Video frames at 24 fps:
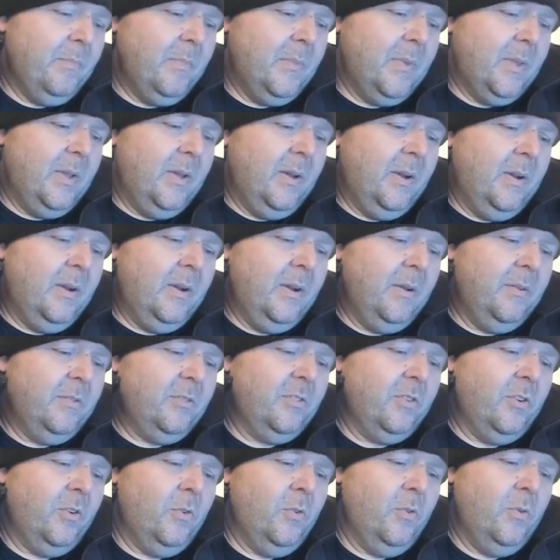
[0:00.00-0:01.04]
Uh,
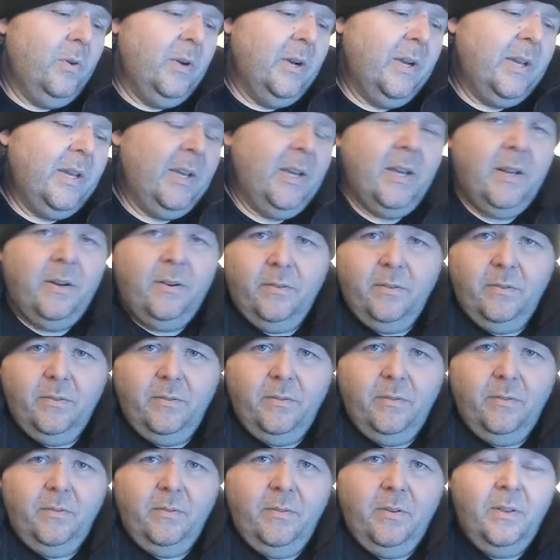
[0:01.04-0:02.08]
so again,
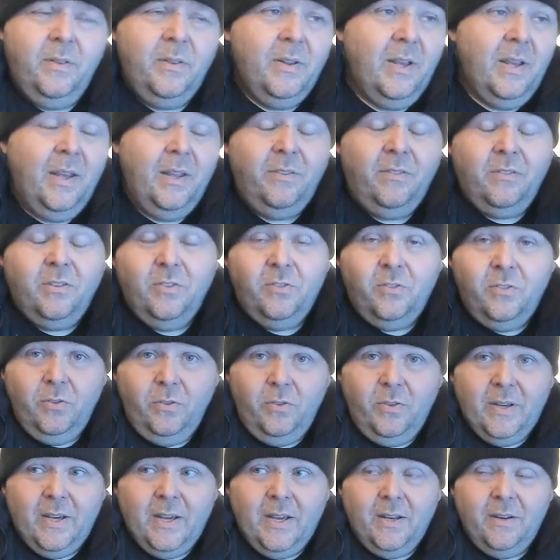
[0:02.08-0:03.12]
and, and to do
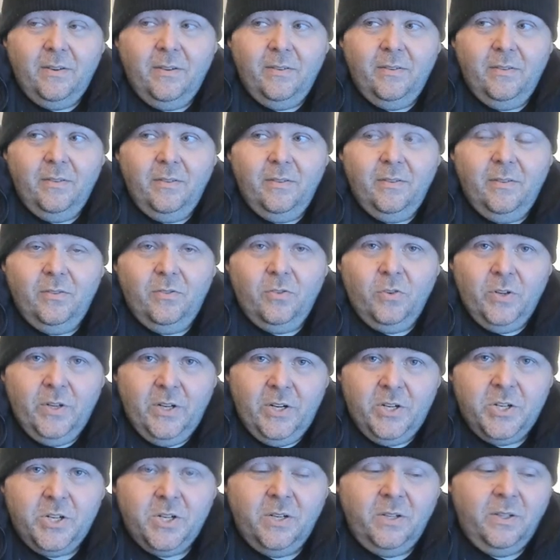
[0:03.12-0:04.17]
that
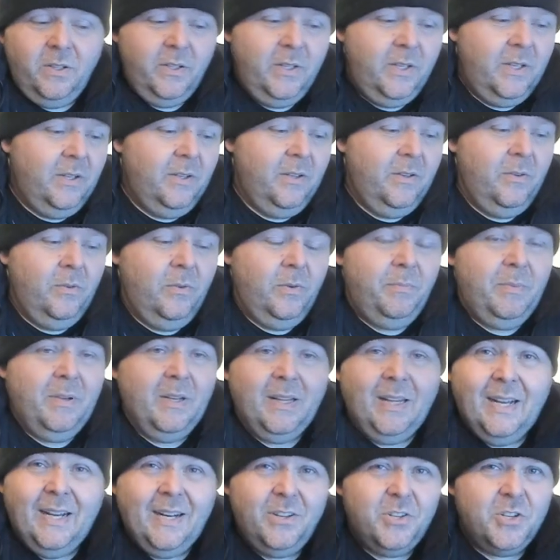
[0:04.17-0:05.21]
traditionally would be a
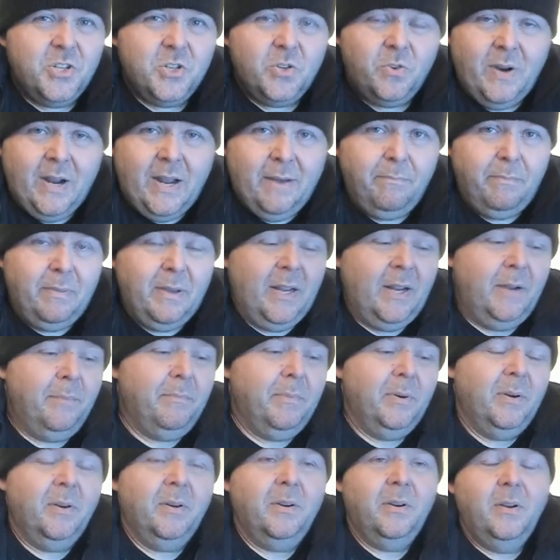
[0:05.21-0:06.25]
lot of scrap
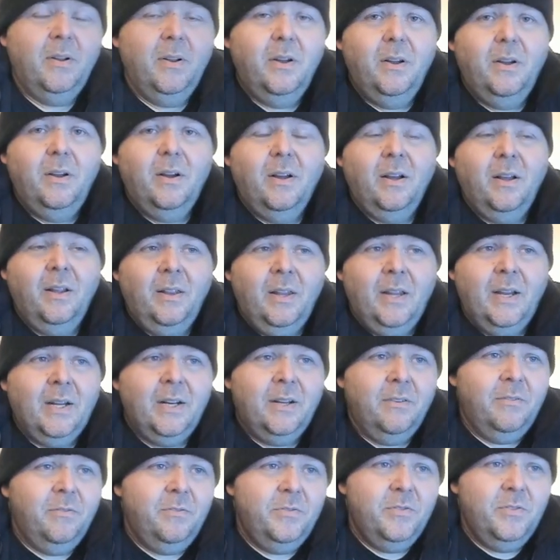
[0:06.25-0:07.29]
paper, a lot
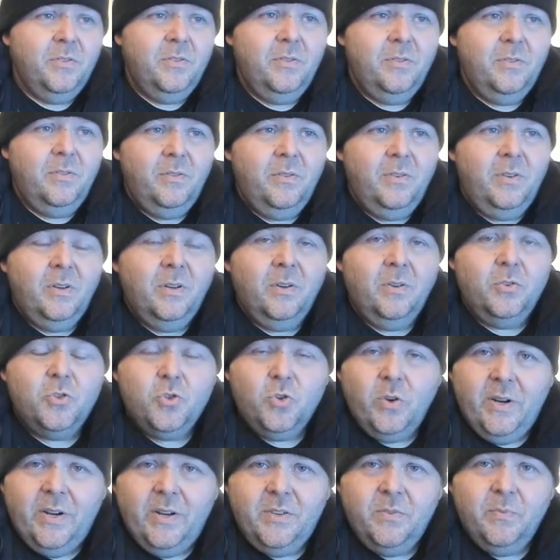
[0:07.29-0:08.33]
of you know
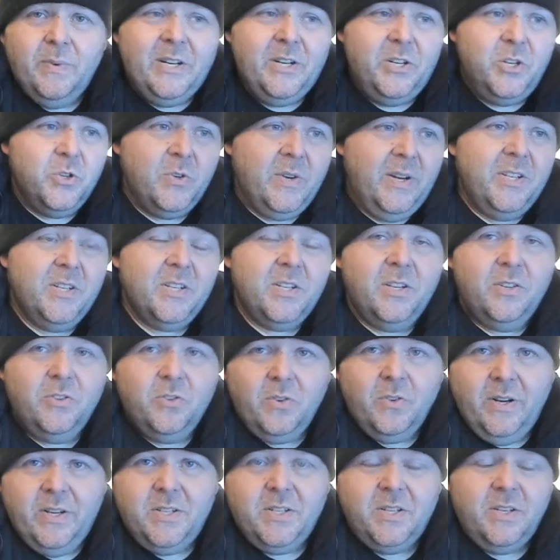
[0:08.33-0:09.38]
trace retracing
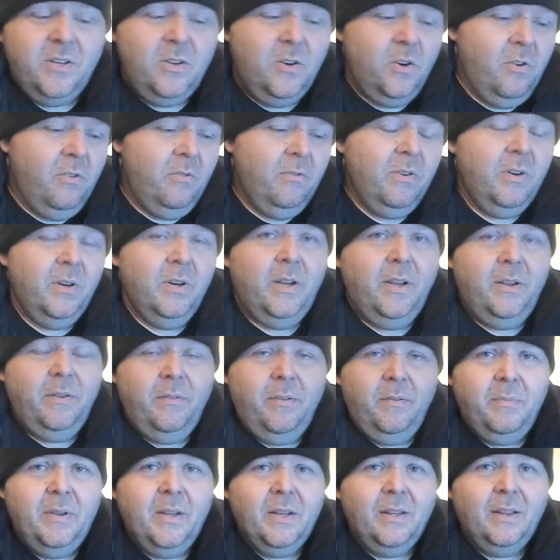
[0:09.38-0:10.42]
tracing over
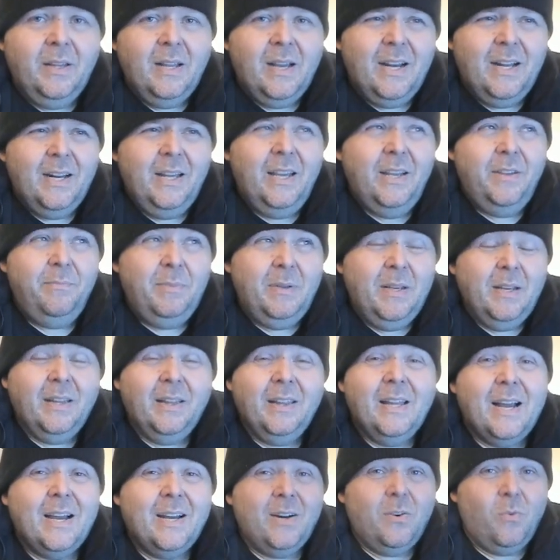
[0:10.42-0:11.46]
it'd be a lot it'd be a
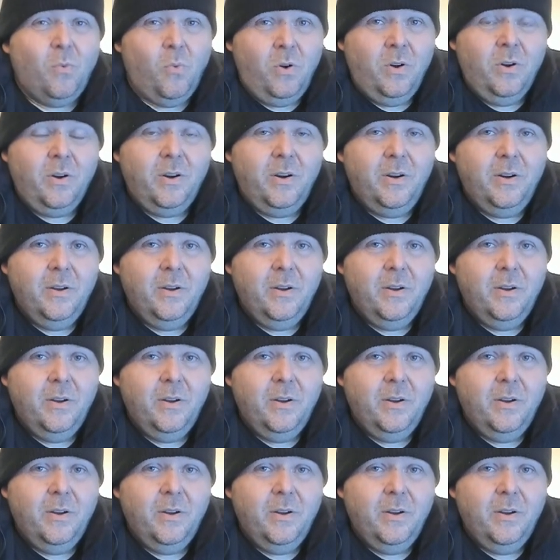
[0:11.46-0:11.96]
lot of work